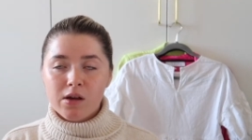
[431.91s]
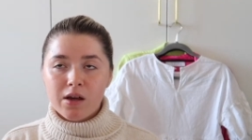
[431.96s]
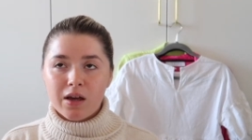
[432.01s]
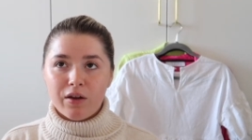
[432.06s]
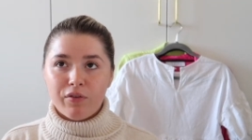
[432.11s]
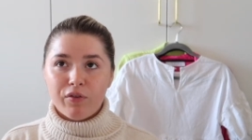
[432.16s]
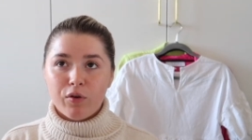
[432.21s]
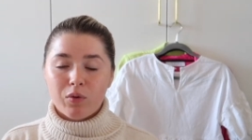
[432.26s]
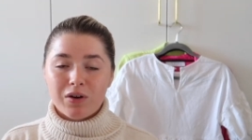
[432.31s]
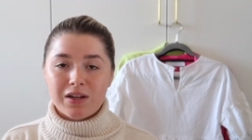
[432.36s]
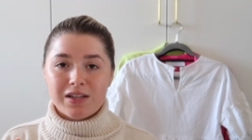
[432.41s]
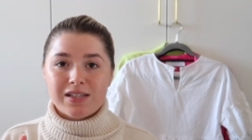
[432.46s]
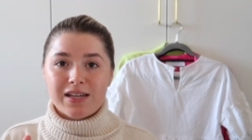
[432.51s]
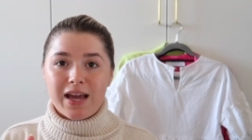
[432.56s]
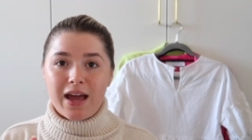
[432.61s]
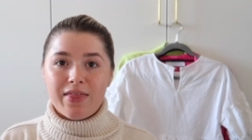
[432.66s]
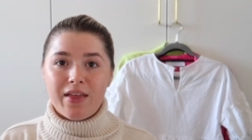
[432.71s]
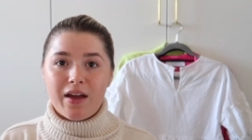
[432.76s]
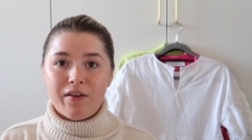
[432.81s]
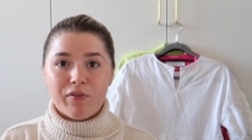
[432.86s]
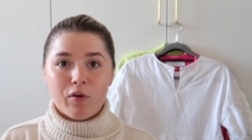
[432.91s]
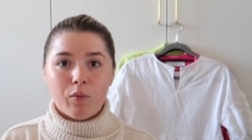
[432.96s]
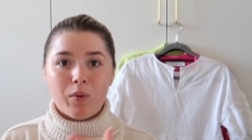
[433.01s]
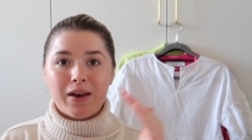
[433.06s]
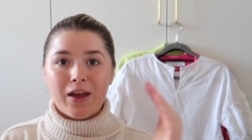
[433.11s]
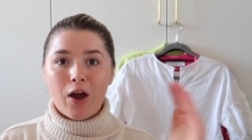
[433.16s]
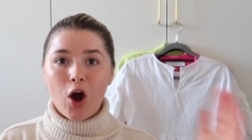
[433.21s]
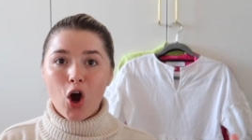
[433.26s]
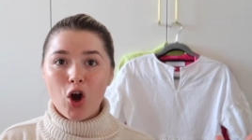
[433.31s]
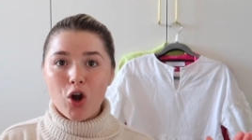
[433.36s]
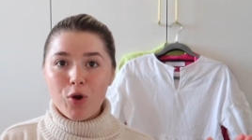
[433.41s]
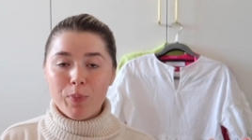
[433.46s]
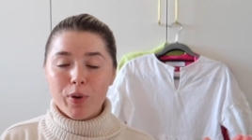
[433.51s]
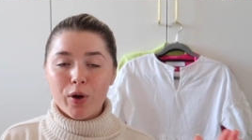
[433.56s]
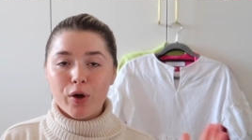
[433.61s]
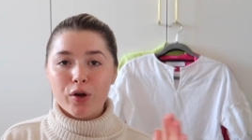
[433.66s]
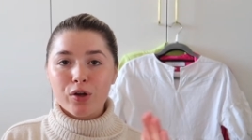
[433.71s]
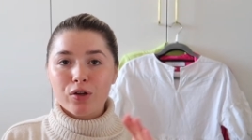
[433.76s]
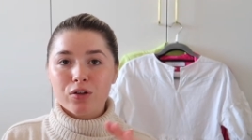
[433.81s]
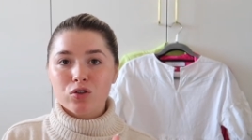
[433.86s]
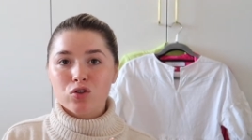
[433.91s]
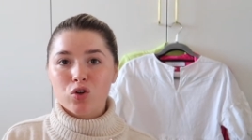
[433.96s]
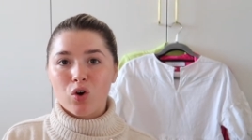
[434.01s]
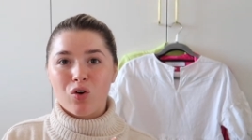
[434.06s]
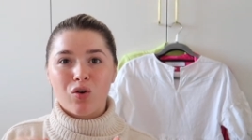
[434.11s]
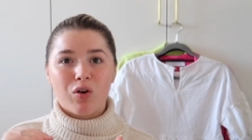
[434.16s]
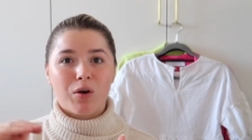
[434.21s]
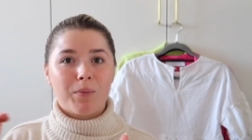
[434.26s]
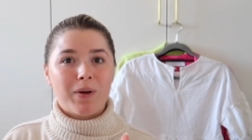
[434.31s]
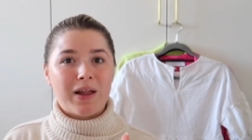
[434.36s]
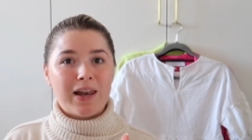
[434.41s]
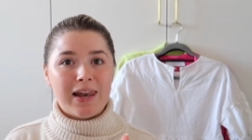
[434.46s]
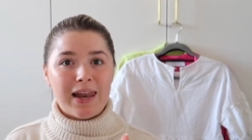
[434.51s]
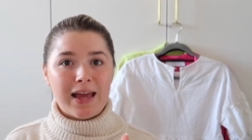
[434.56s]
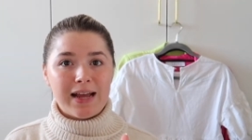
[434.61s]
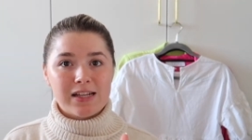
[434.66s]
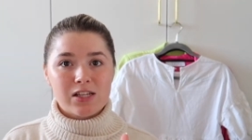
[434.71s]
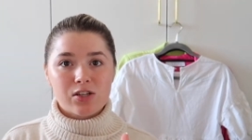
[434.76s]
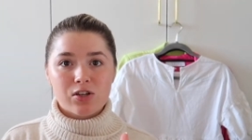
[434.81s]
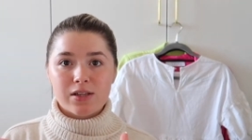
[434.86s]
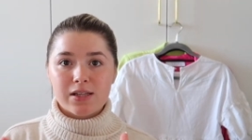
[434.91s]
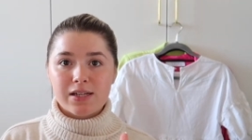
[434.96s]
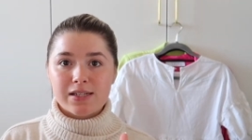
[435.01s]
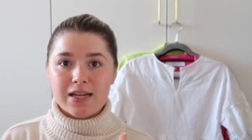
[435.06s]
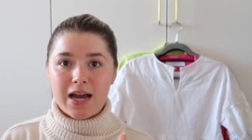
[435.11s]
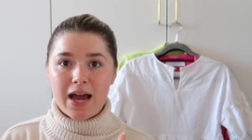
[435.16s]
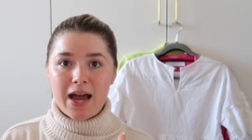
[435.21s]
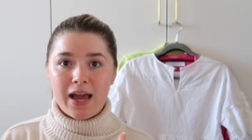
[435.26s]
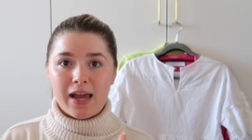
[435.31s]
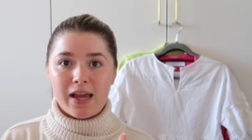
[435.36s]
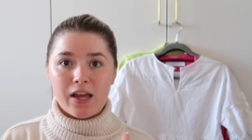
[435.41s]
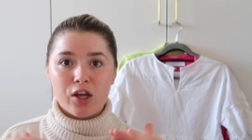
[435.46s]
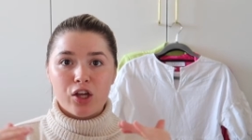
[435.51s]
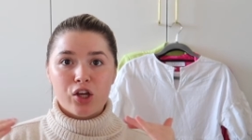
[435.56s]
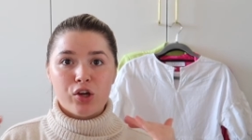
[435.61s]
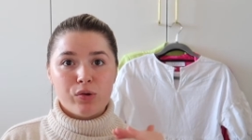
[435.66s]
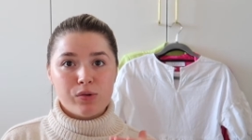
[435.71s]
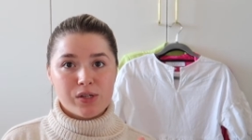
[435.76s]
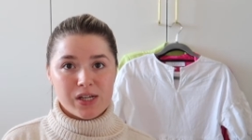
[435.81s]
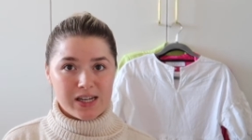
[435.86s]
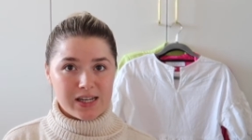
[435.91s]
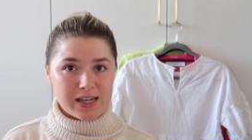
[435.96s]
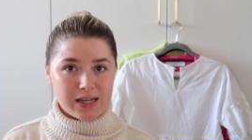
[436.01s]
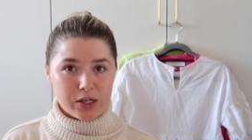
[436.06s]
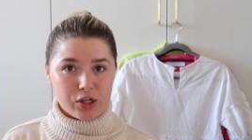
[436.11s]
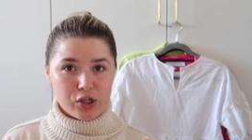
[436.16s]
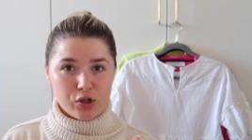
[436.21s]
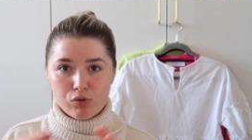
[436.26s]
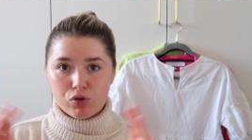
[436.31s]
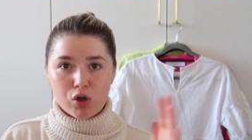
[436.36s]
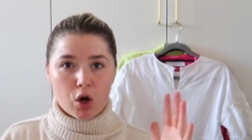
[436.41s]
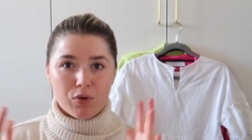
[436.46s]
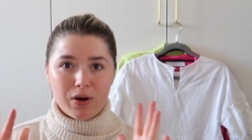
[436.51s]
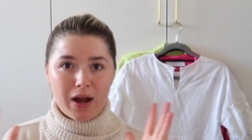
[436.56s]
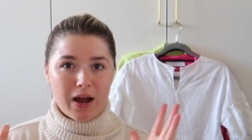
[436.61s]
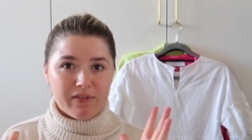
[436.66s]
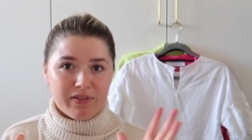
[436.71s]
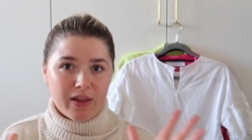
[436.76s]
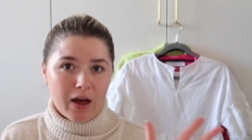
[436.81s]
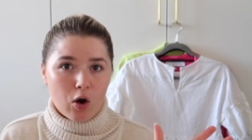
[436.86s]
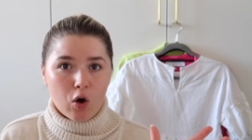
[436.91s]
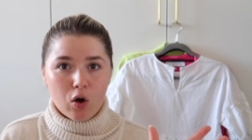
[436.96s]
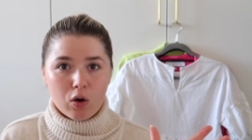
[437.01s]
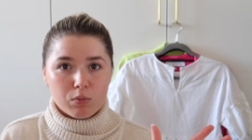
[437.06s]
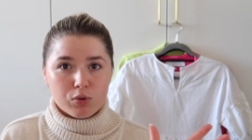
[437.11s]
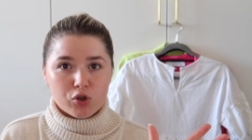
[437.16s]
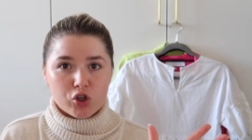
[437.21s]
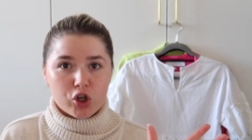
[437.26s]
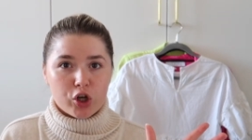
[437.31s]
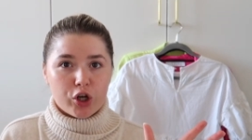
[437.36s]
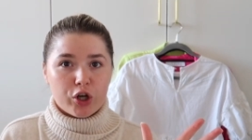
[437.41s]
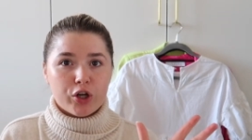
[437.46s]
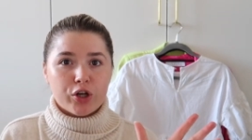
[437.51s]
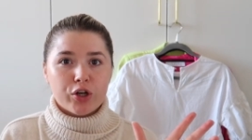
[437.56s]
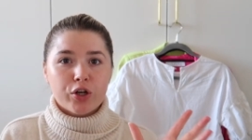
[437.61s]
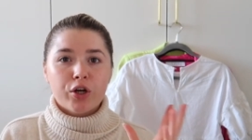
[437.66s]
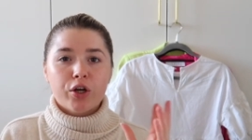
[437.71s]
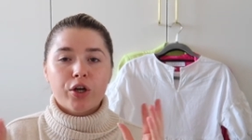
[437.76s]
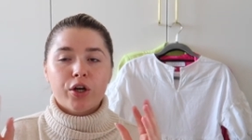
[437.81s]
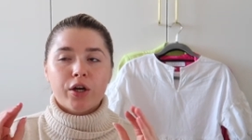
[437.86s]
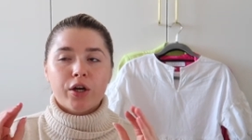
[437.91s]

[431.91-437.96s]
if you wanted to get there for when it opened or a bit later in the day, you don't have that option